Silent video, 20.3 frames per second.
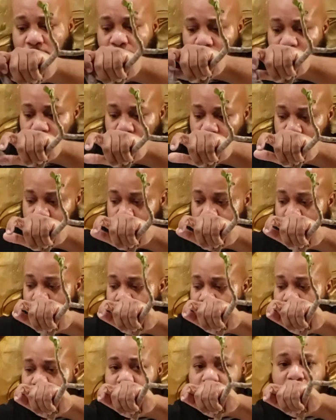We're gonna turn
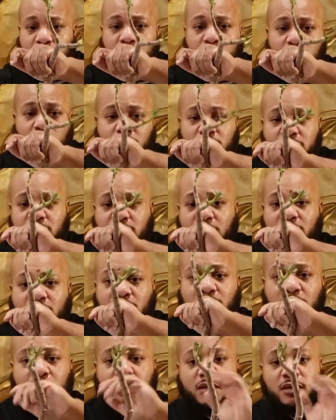that into a
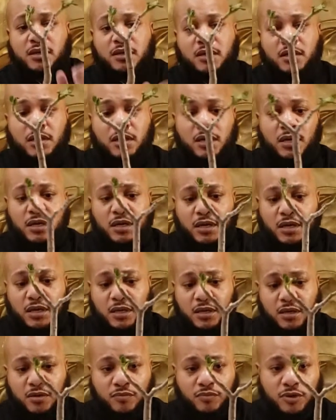bonsai, and
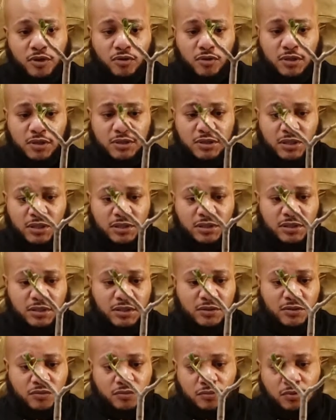then we're gonna take
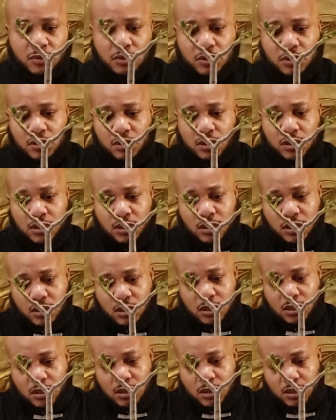this one
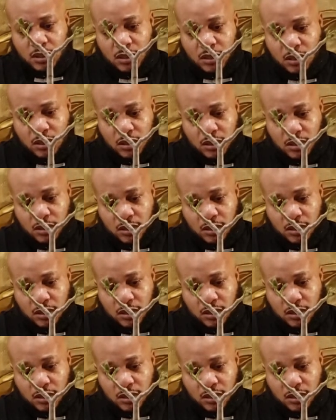and